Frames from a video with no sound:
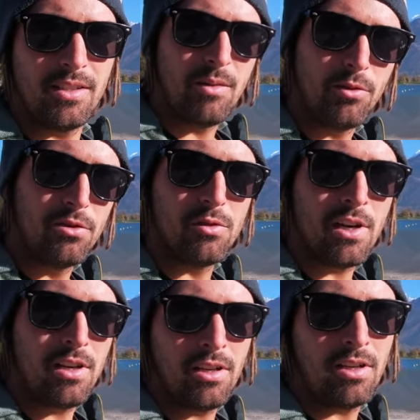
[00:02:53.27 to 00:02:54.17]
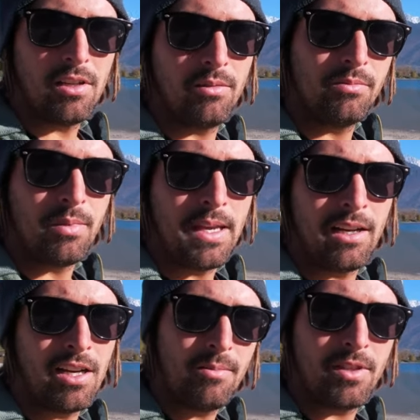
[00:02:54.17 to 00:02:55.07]
Table Couloir, are being
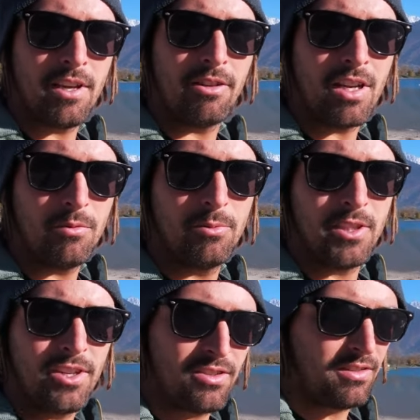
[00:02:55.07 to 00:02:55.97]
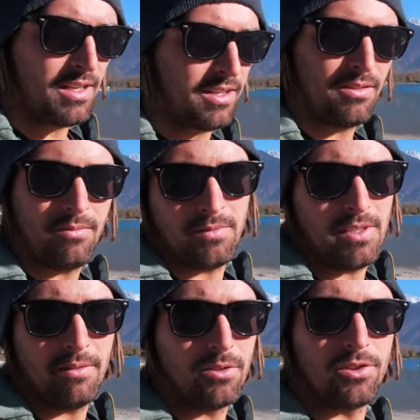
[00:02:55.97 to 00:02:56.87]
climbed. They're in climbable condition, and
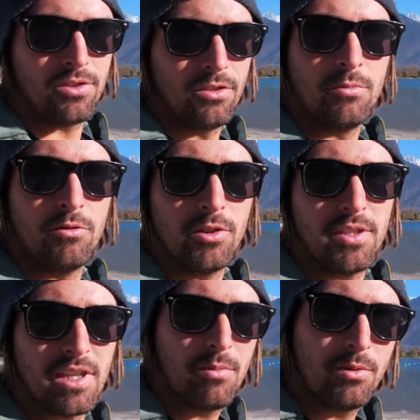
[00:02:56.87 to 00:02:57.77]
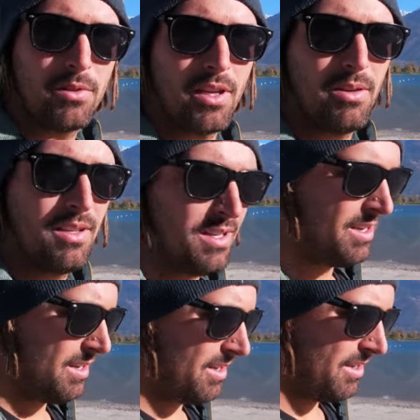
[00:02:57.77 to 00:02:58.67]
of course the normal route is climbable too.
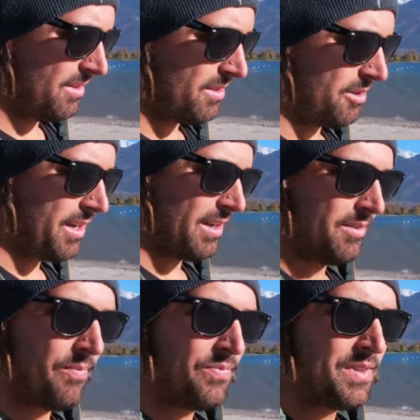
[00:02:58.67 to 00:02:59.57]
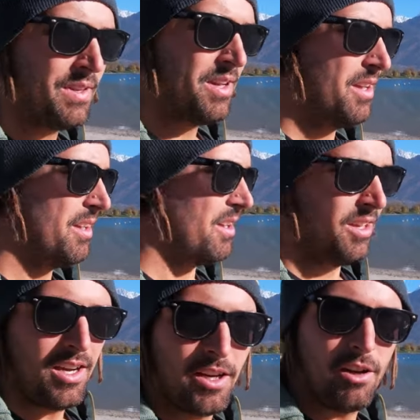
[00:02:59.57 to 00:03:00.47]
So yeah,
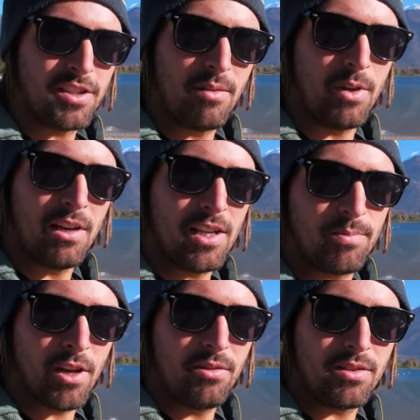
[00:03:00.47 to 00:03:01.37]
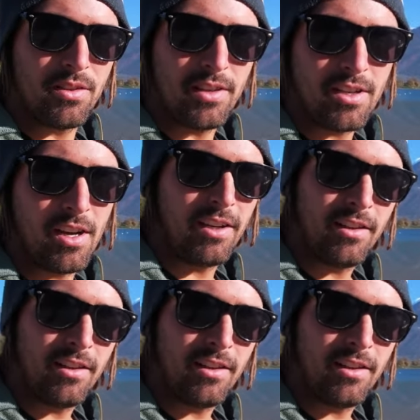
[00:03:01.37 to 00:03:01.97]
I know I said in my last post that it's highly